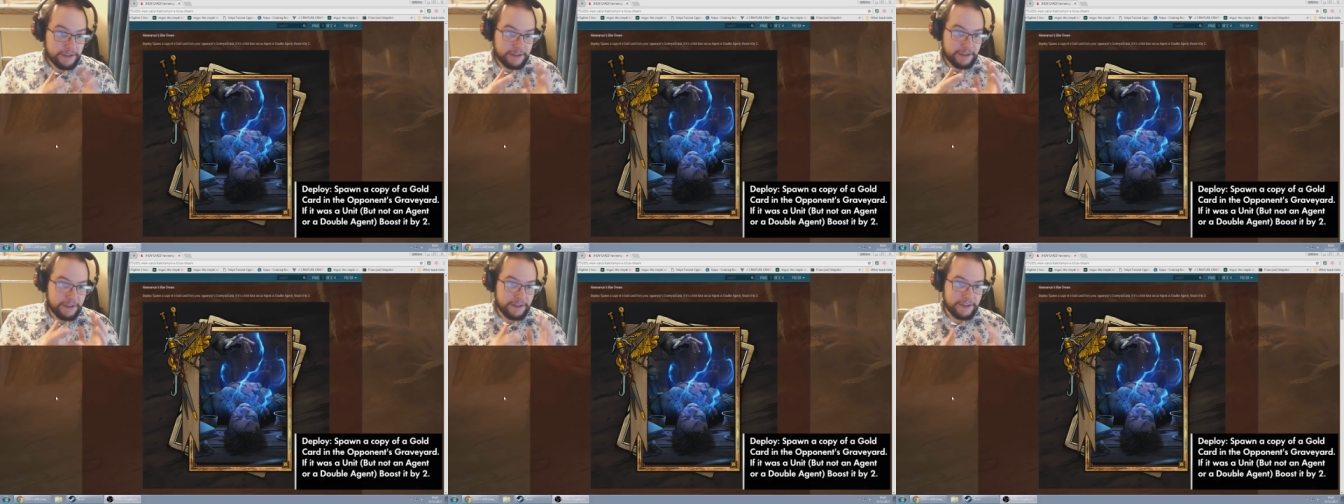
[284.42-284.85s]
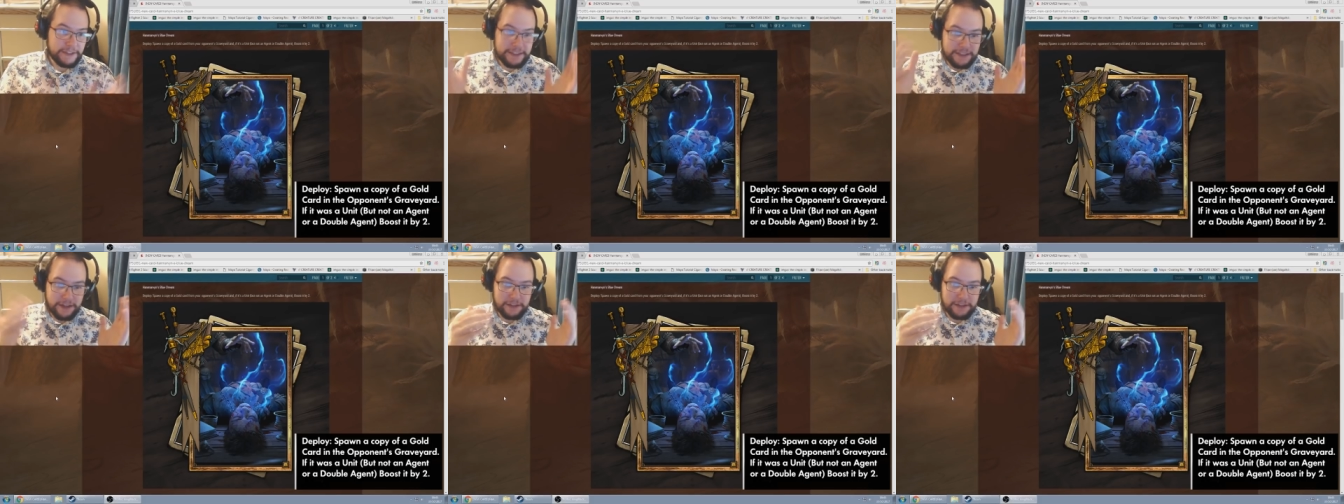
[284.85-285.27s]
this
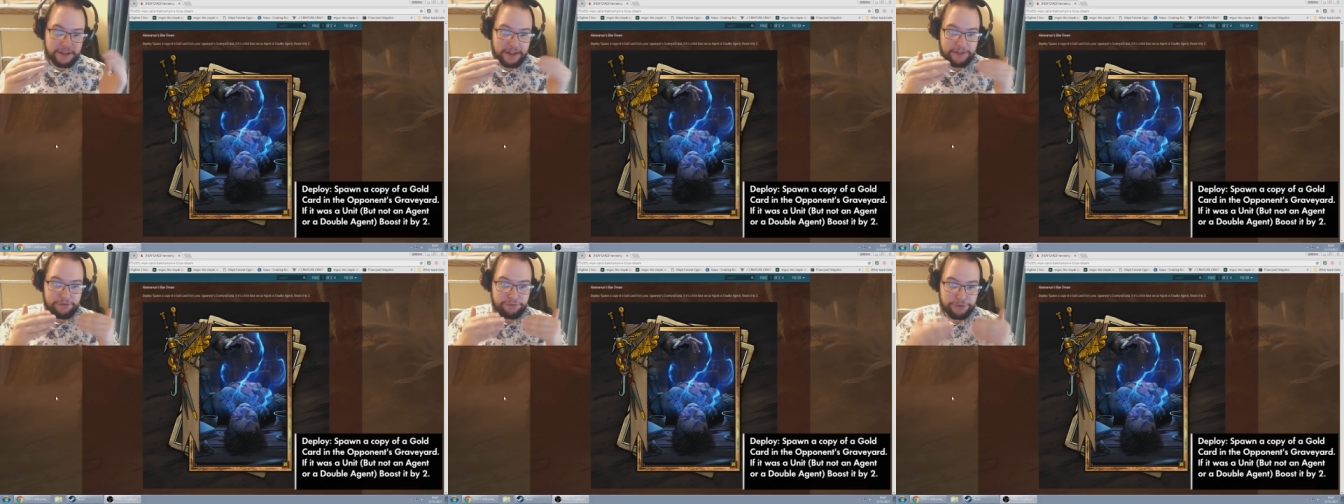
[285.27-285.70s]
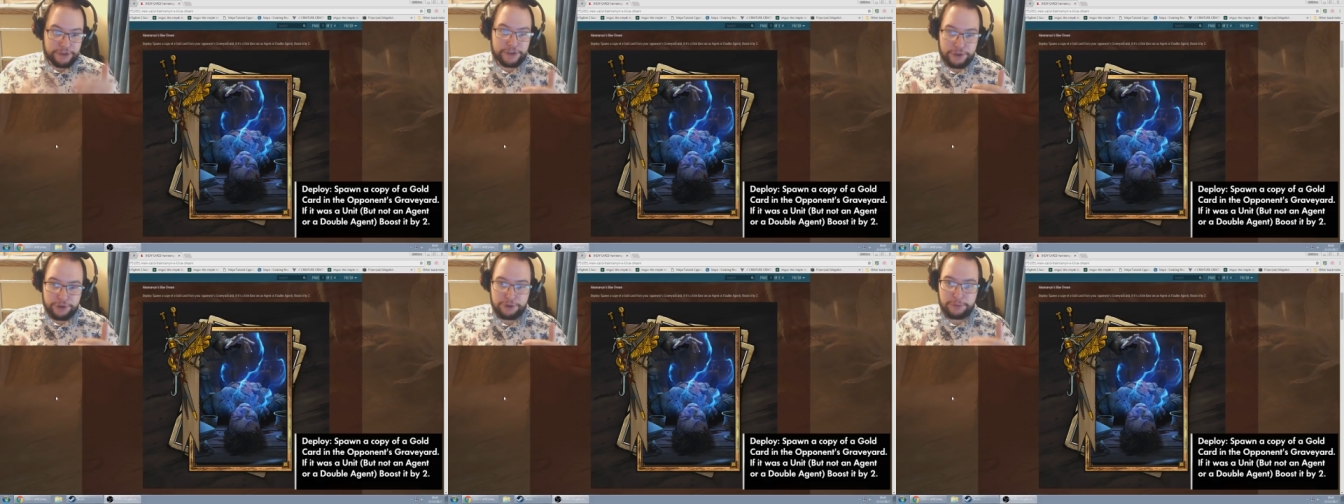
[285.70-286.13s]
is kind of like
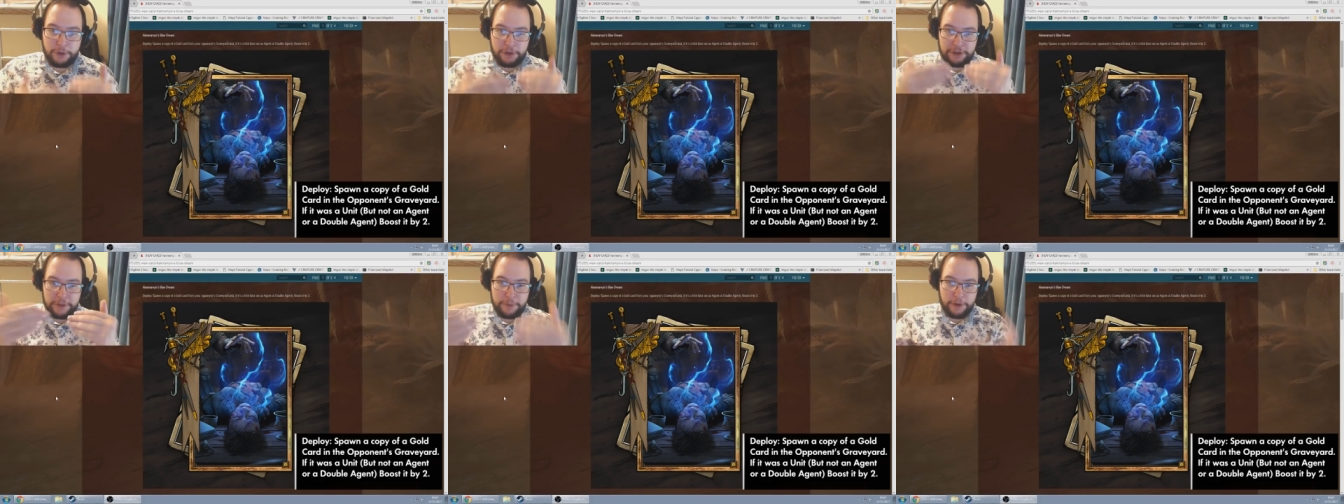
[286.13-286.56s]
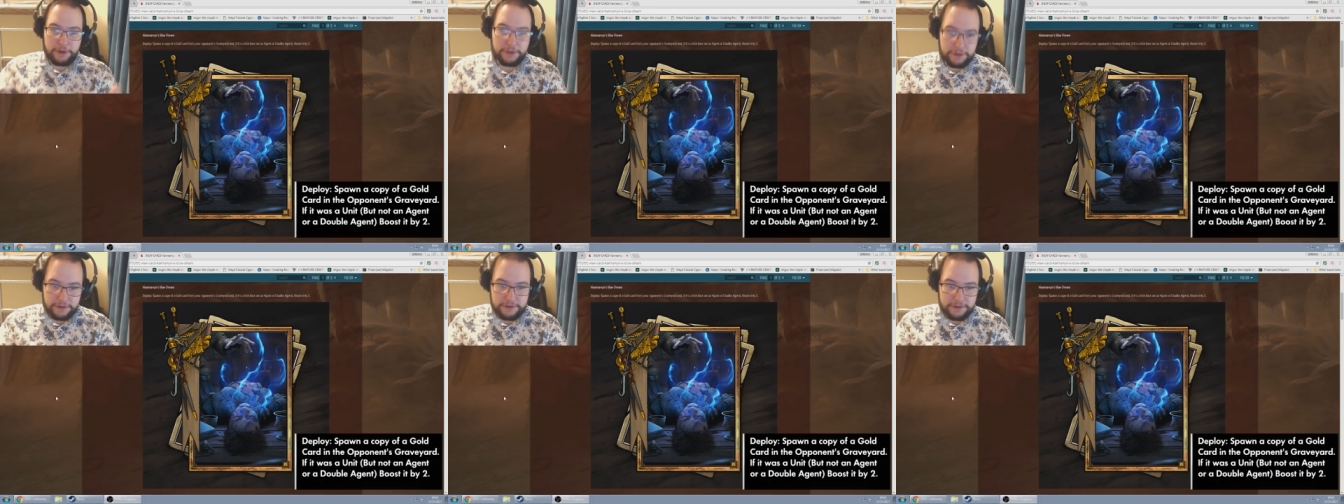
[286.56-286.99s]
Renew, but on the
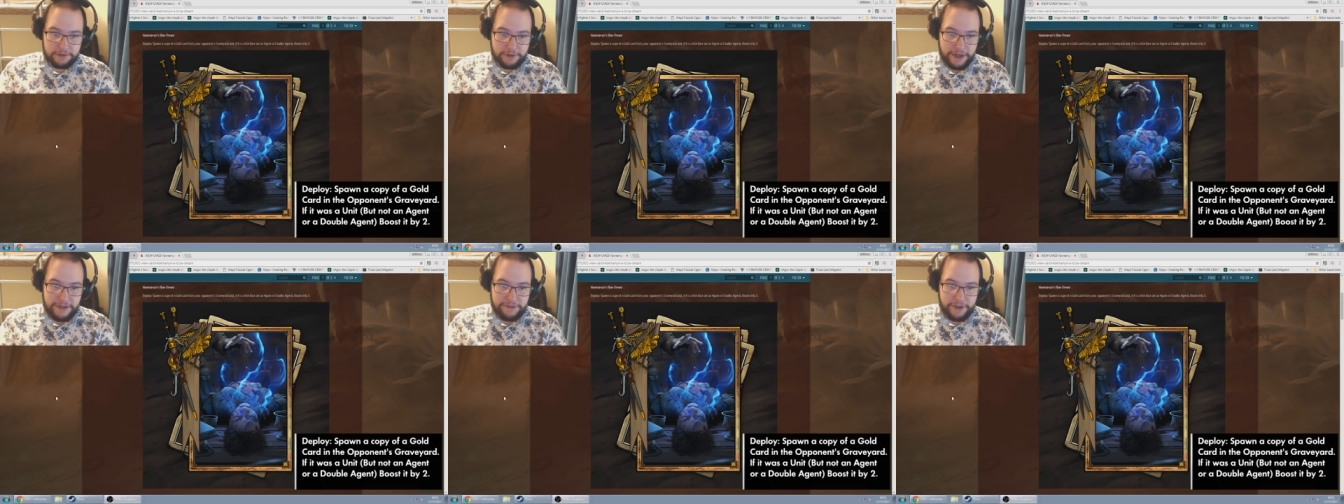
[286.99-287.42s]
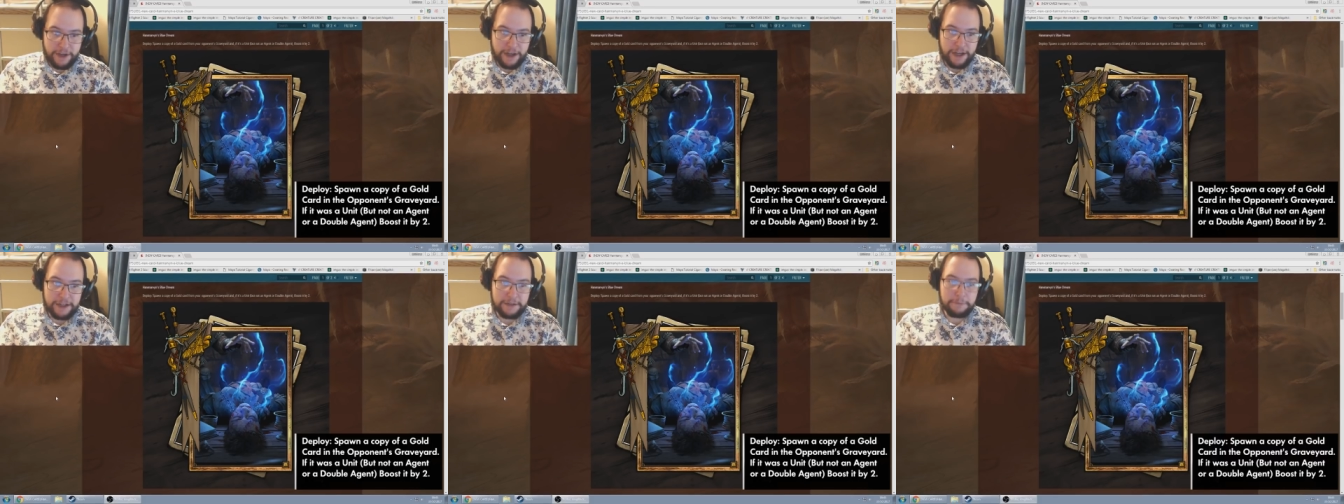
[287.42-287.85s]
opponent's
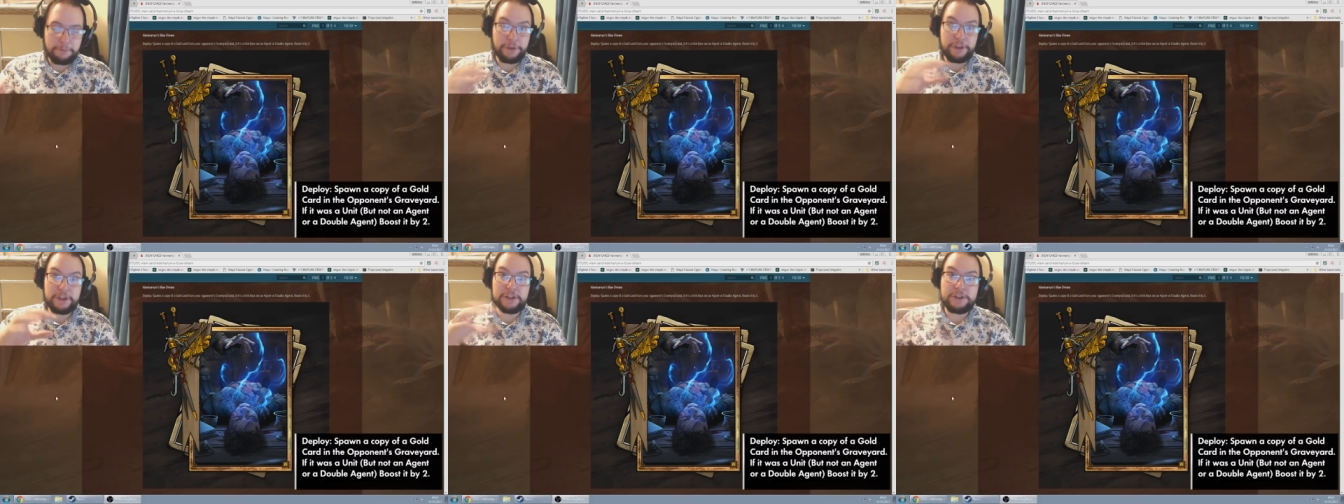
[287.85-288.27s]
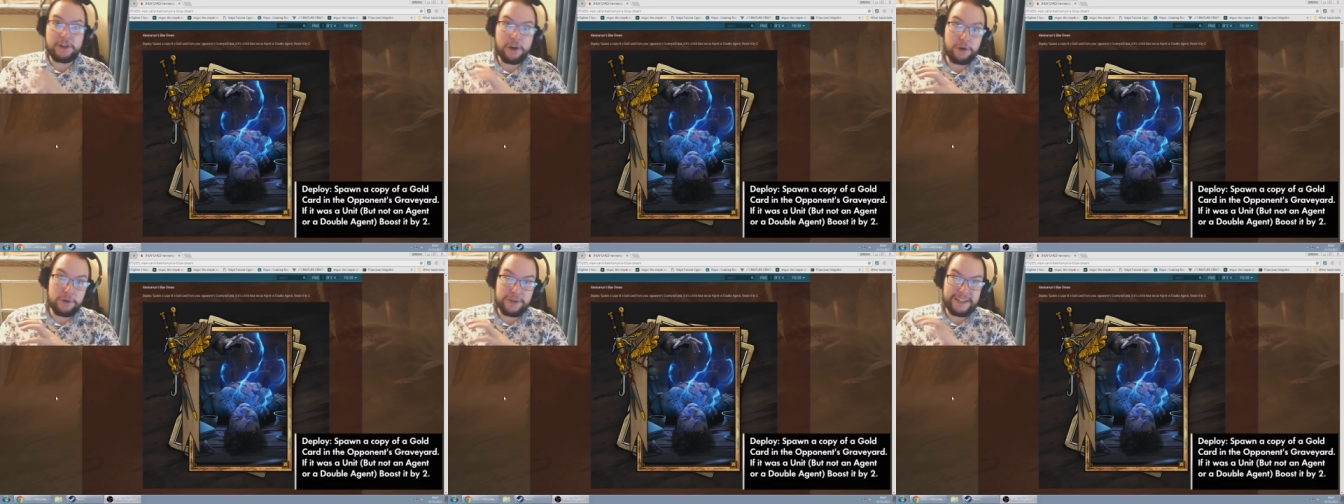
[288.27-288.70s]
graveyard, but there's
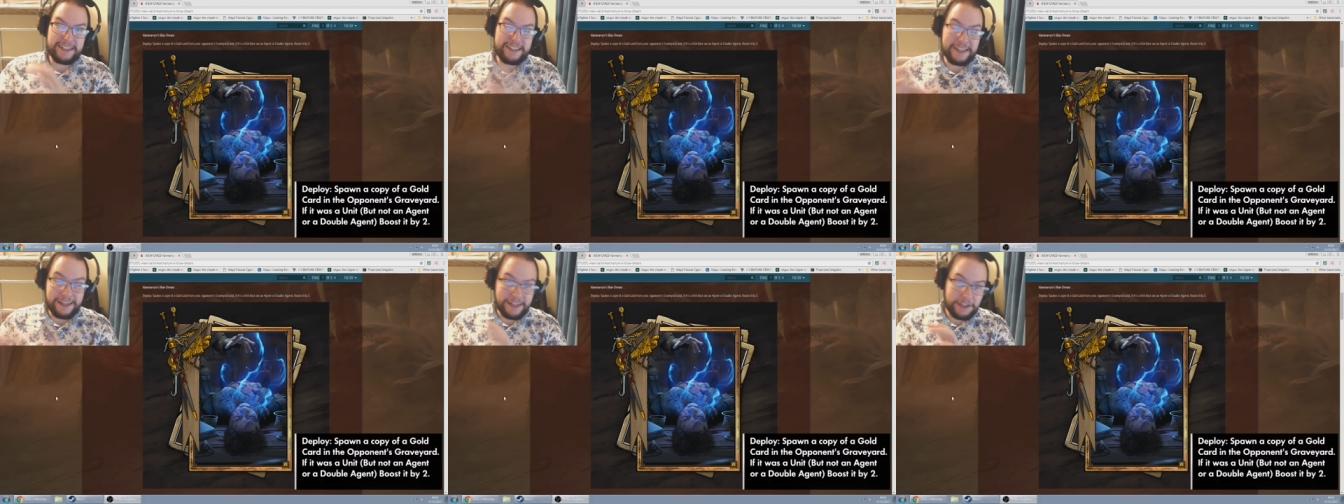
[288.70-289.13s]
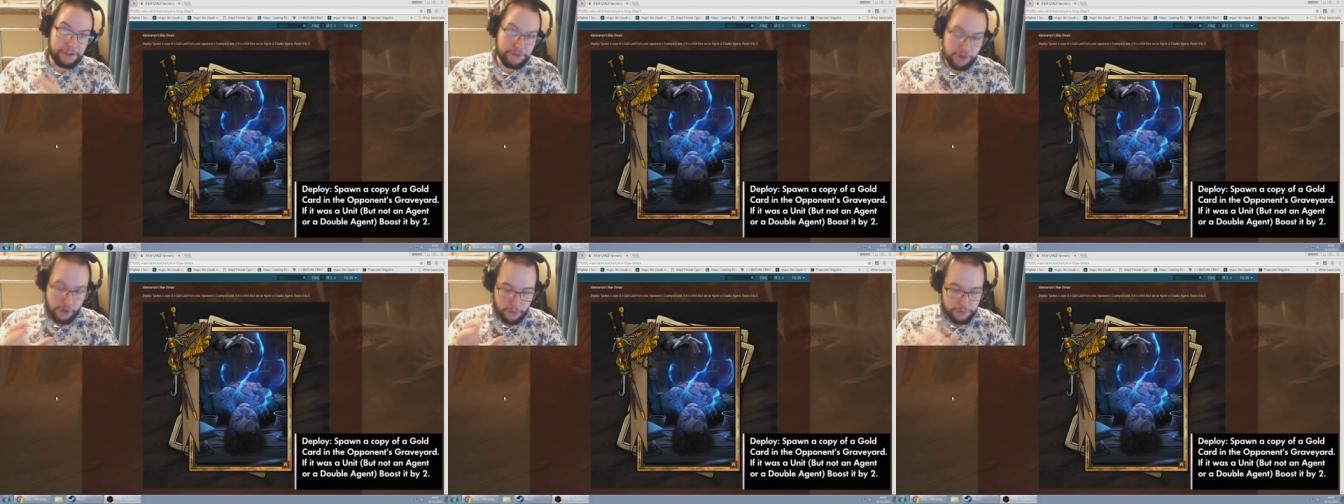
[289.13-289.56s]
no stealing of
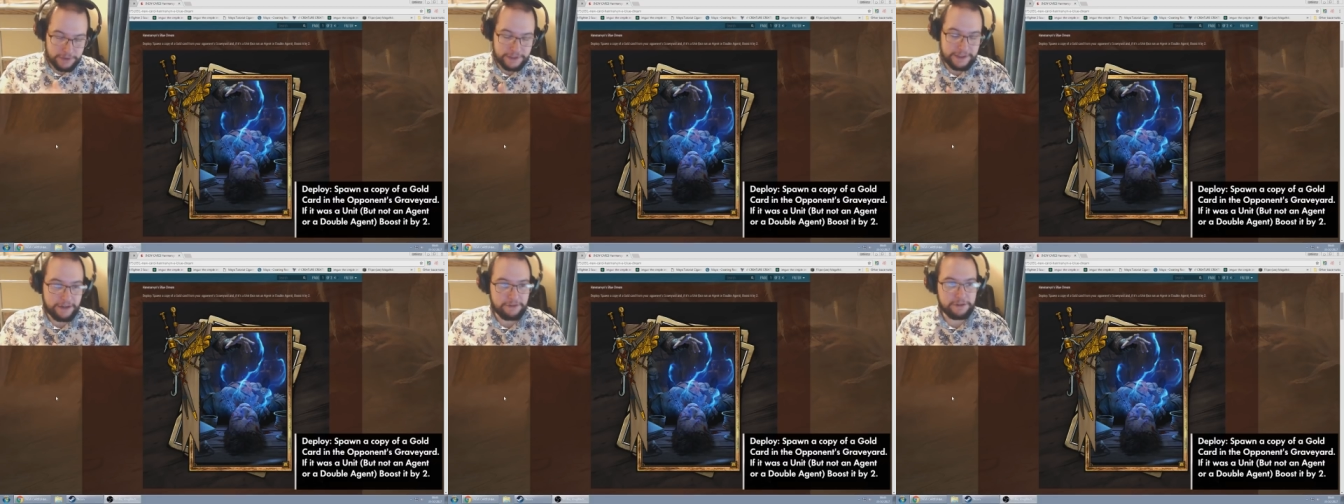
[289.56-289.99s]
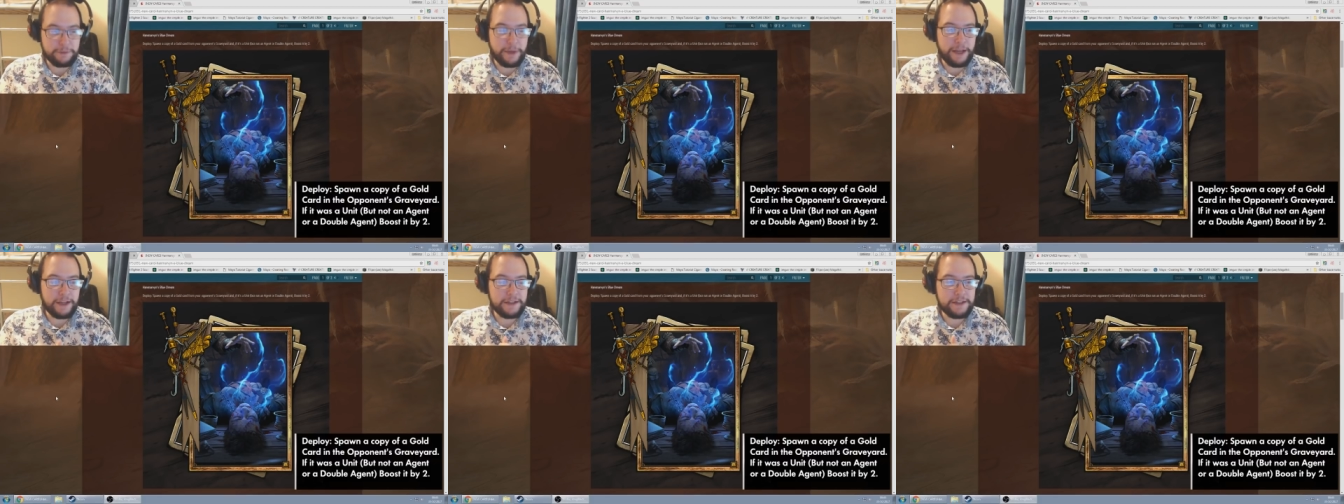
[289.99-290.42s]
golds in that
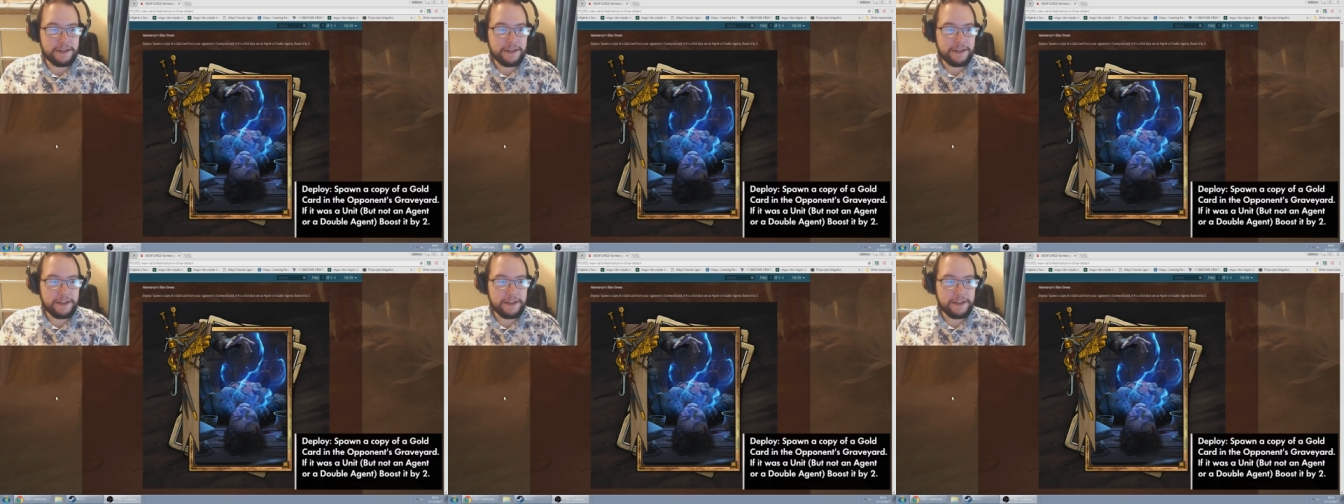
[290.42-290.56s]
respect.